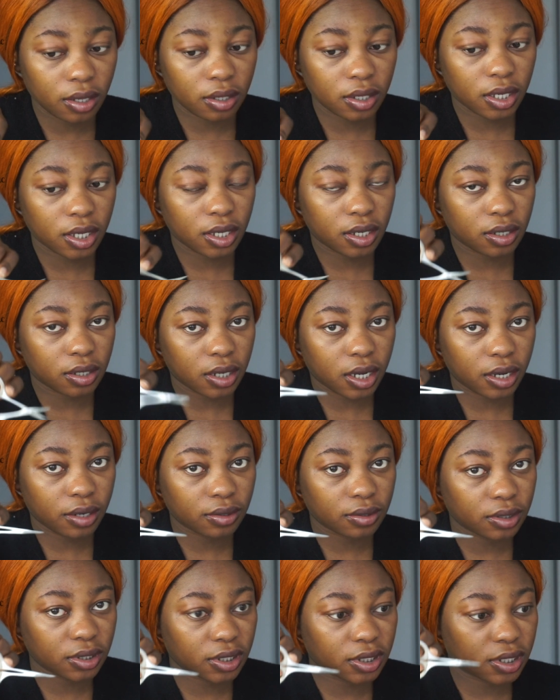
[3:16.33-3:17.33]
Then I
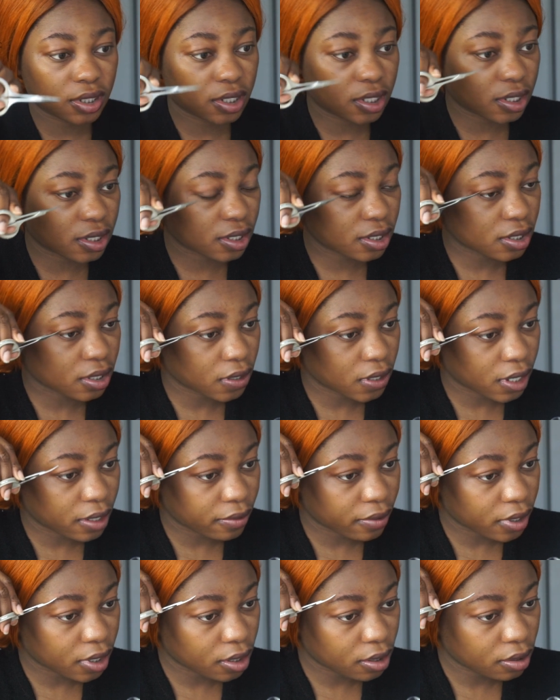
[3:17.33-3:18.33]
hold the scissors this other
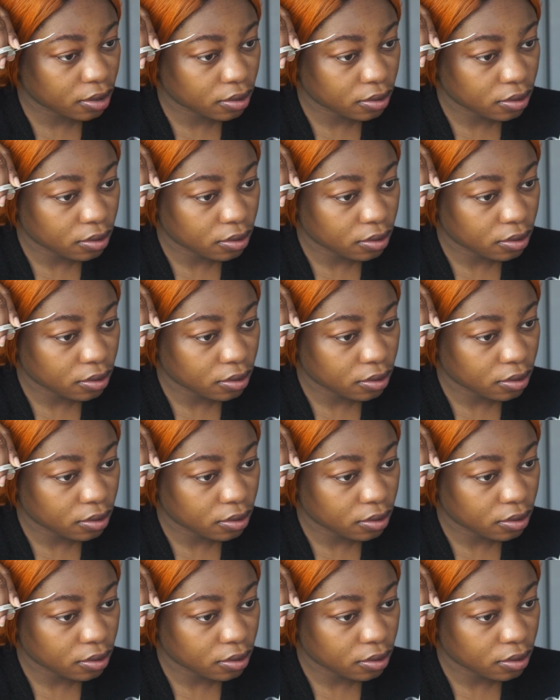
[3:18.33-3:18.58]
way.